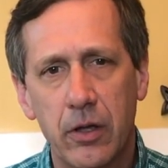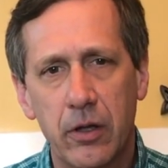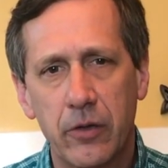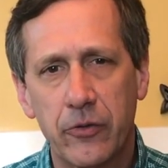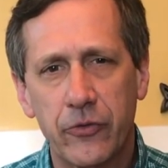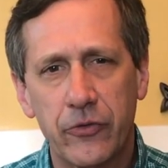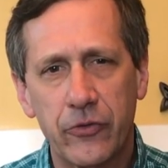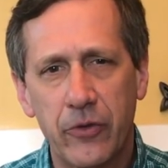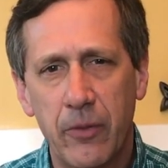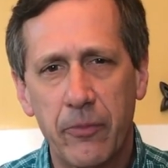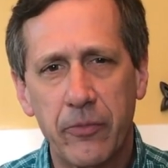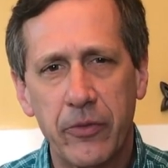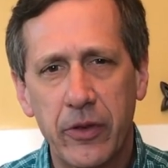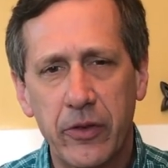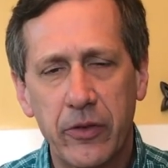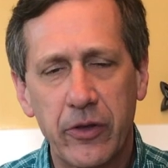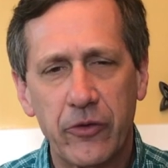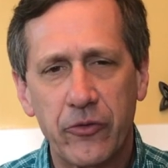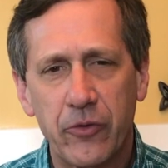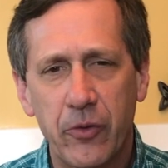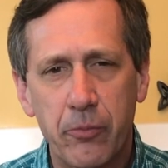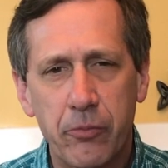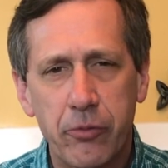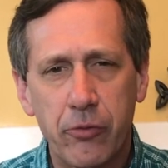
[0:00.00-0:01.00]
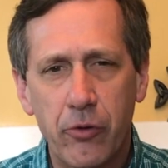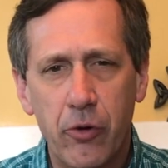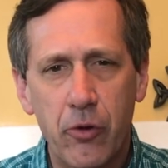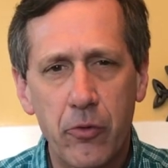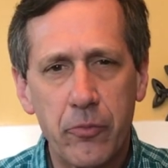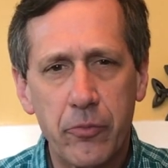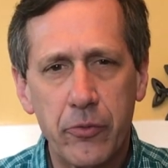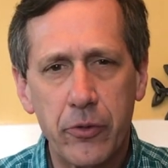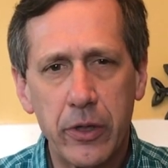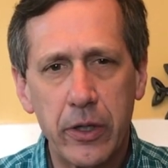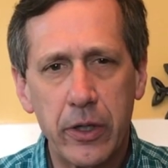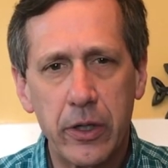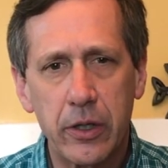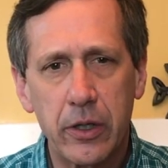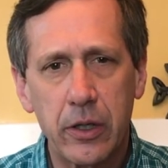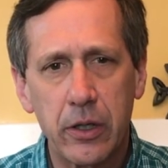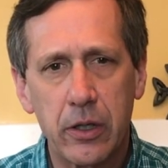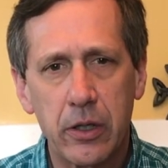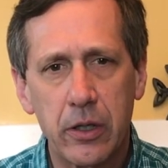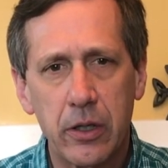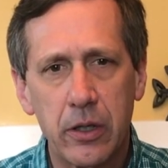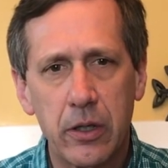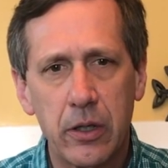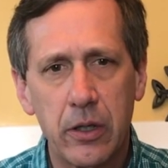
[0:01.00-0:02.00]
something that's appropriate
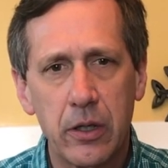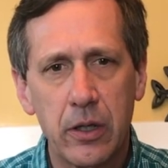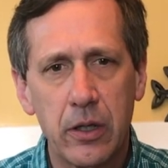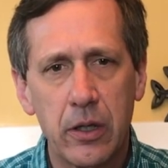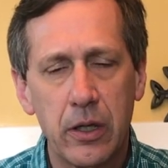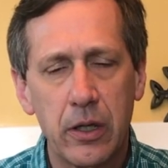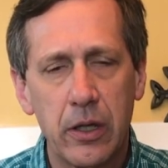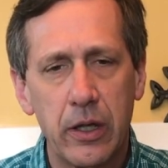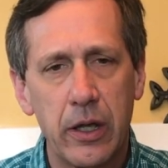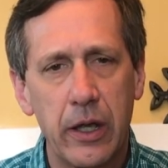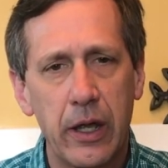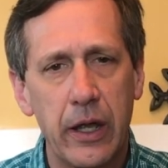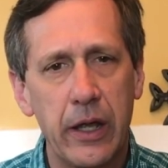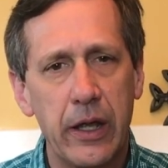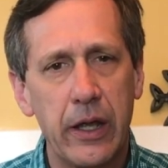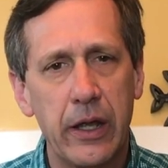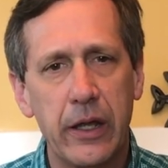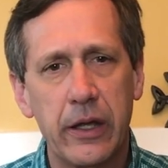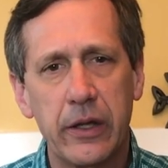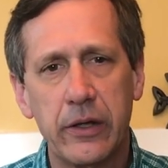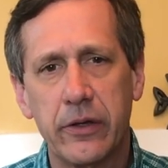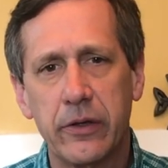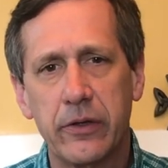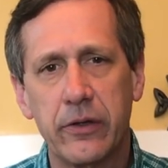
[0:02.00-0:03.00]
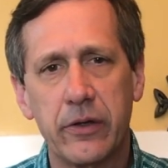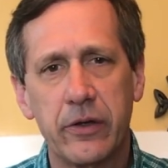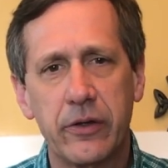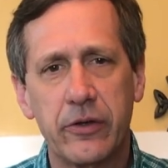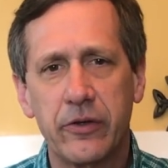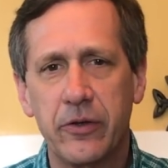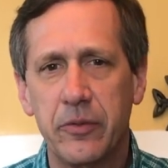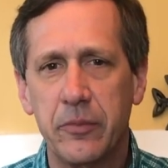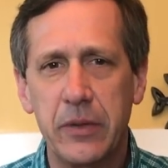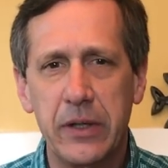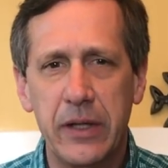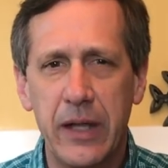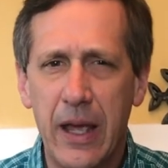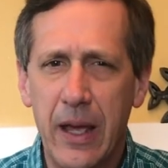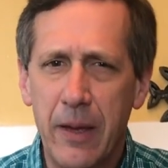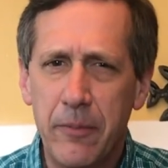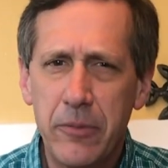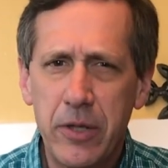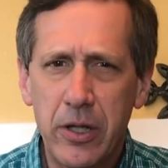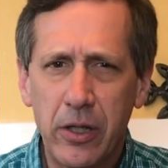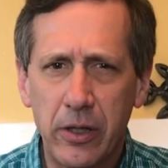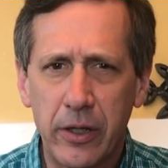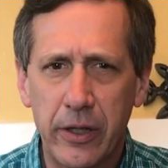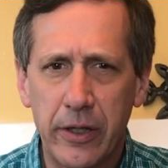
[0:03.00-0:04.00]
and to be
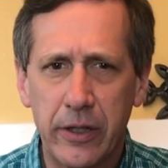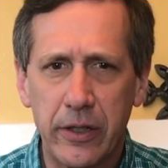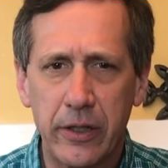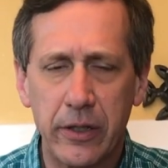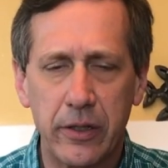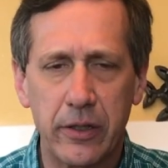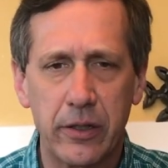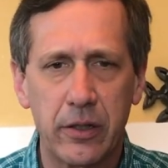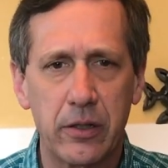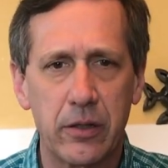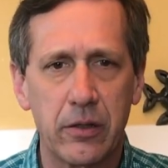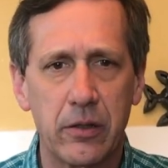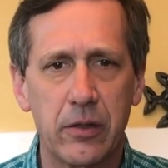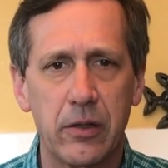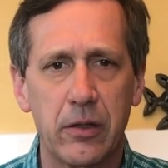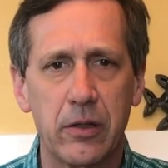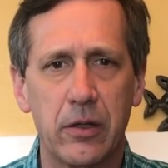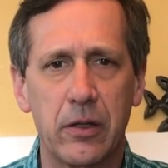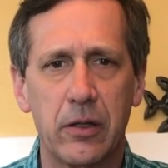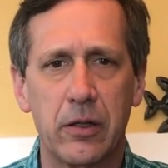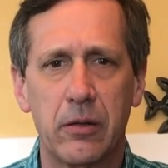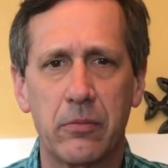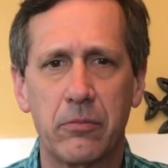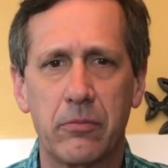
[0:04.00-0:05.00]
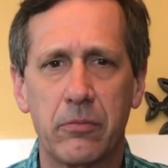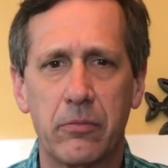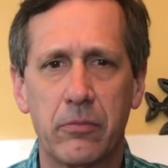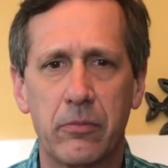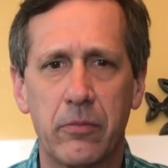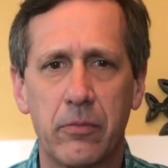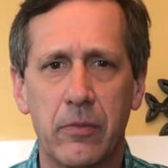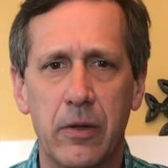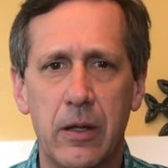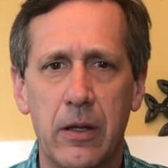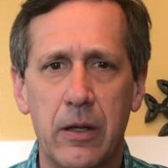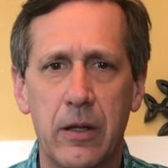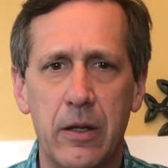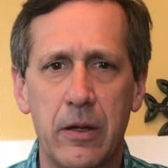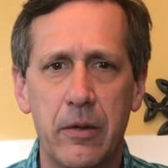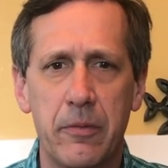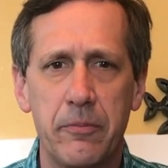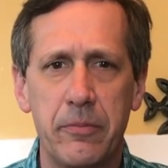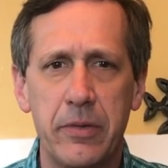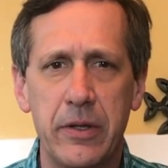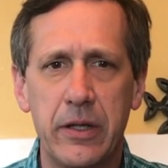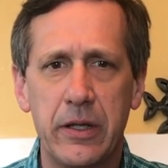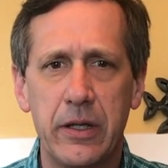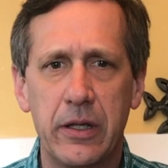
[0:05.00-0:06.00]
emulated,
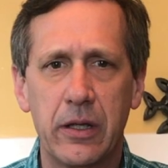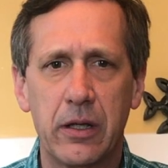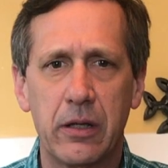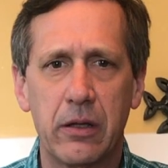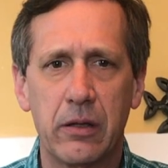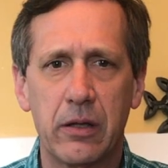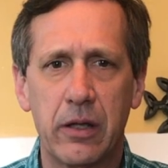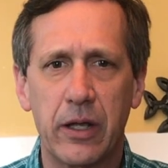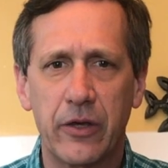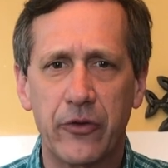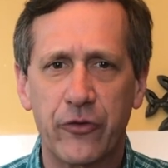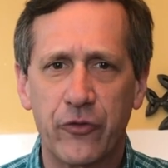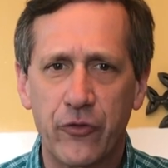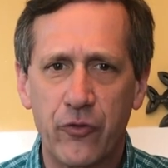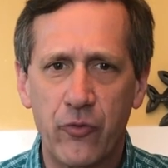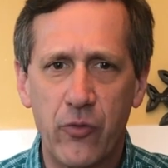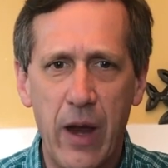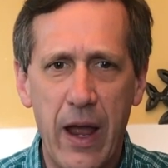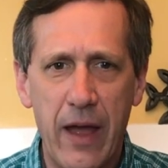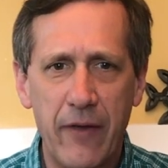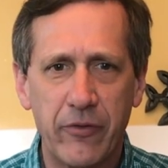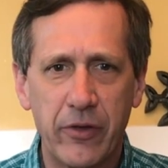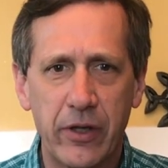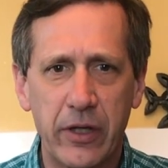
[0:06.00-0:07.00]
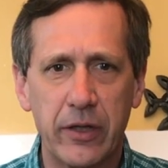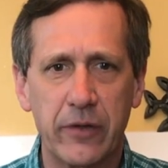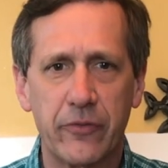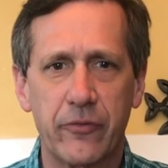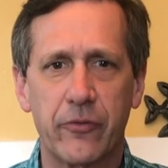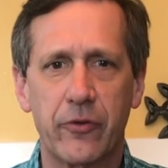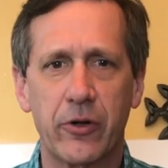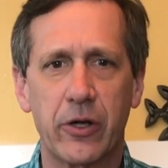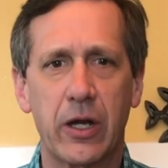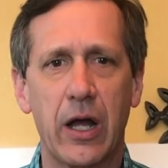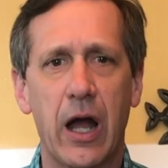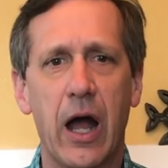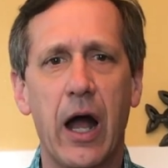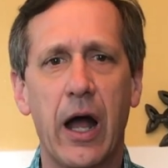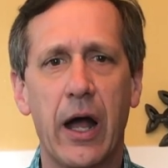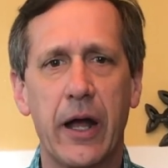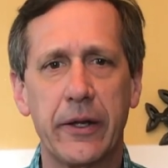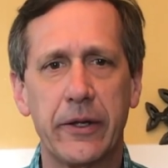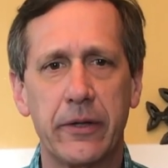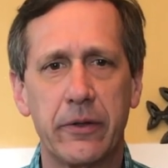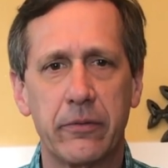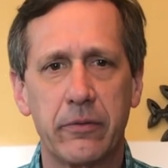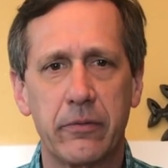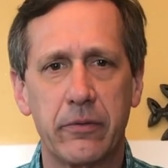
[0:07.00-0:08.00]
being extravagant for
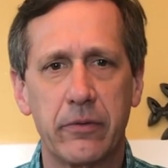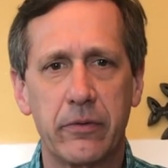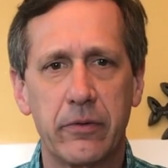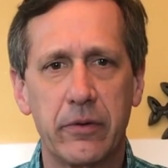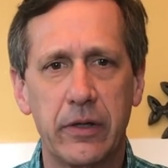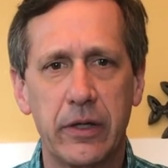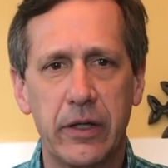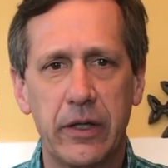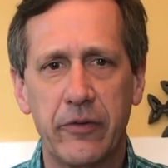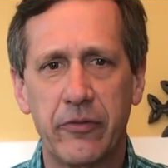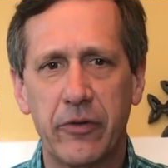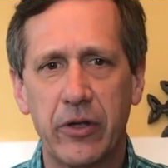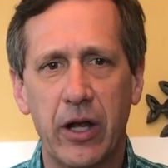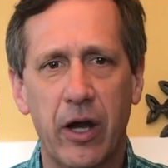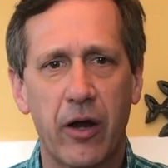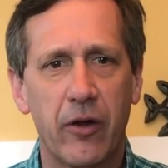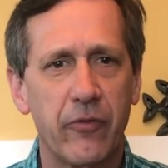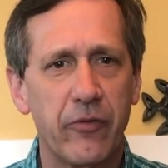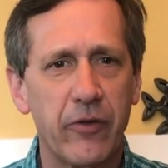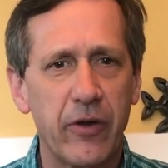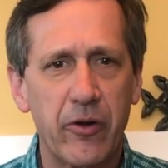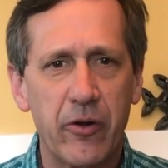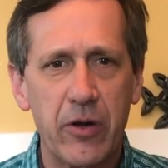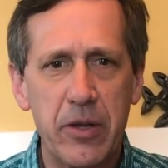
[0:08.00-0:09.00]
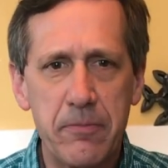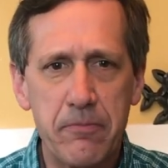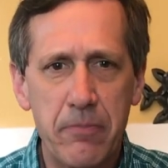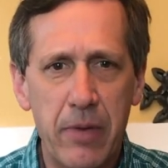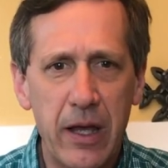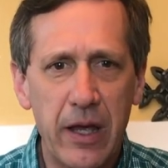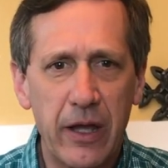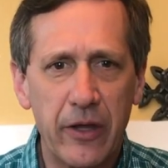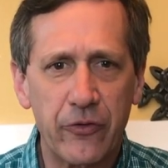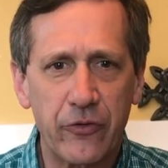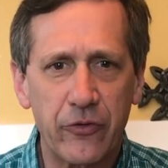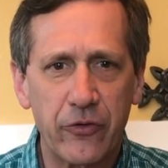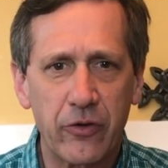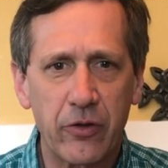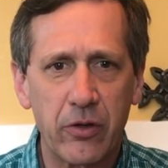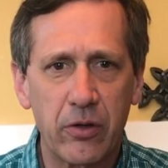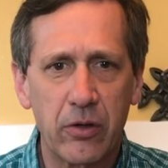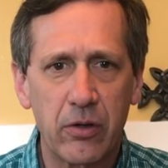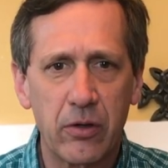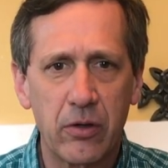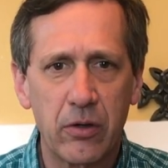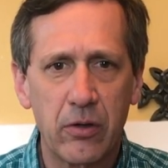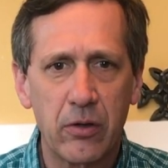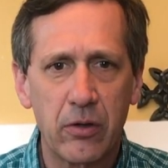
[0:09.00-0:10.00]
God, giving our very best,
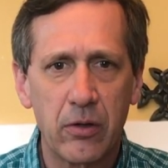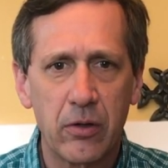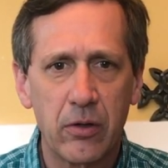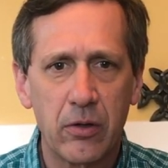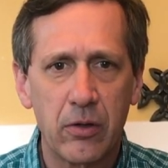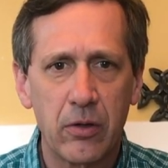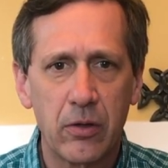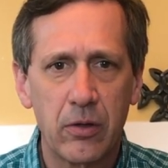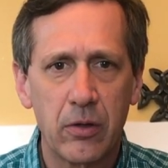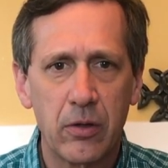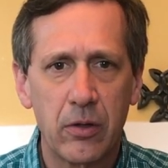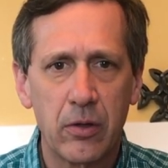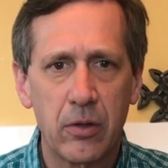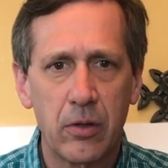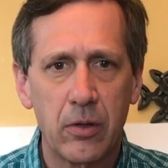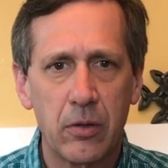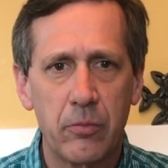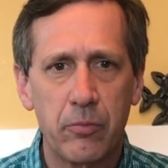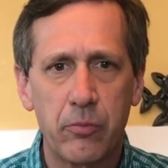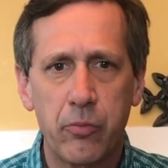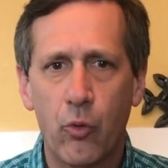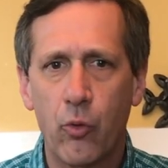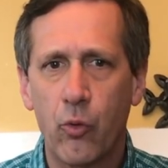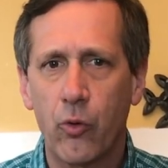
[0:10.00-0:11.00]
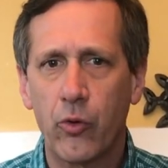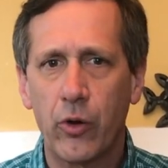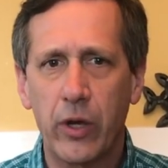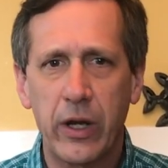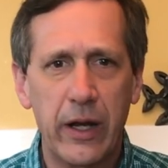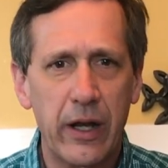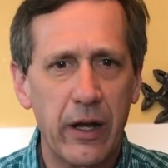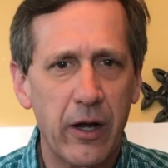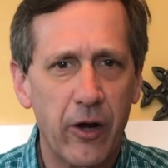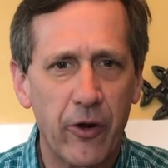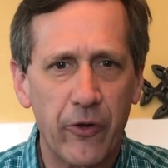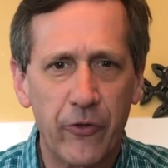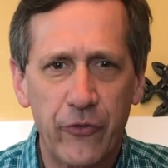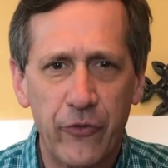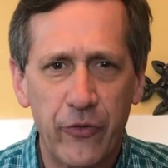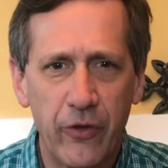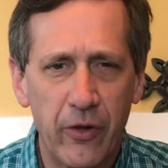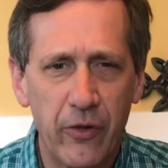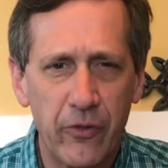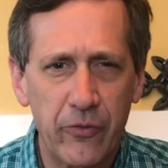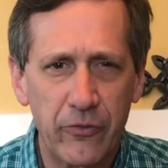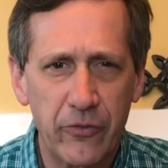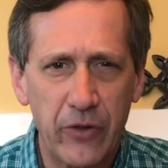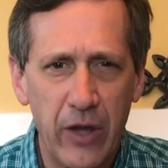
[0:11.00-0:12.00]
pouring
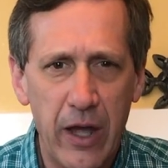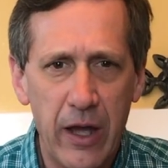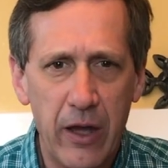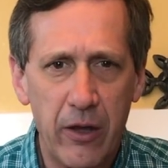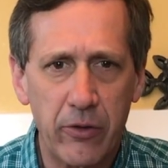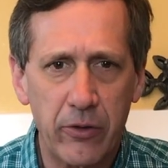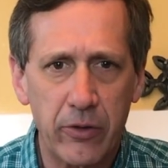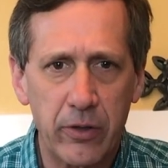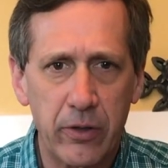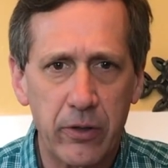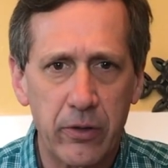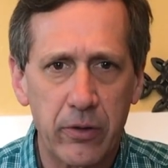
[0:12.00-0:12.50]
ourselves out,